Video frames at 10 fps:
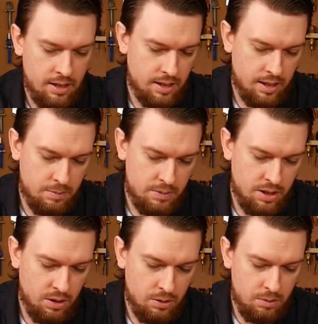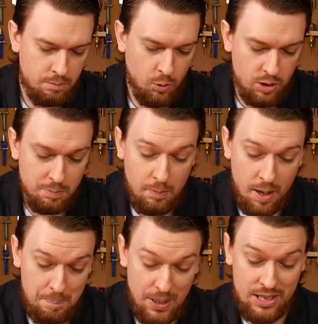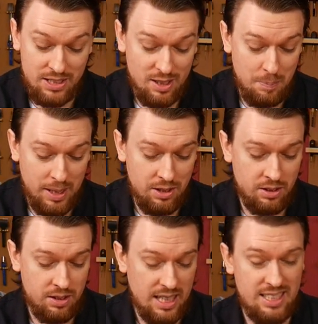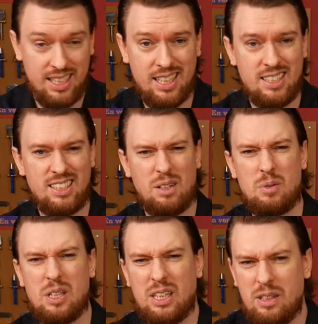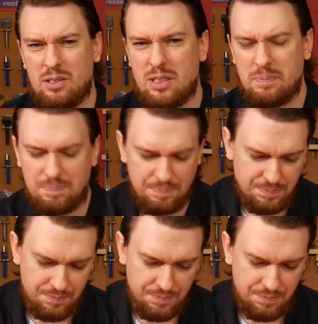Um, so what's my personal opinion on laser cutters? I wouldn't use them.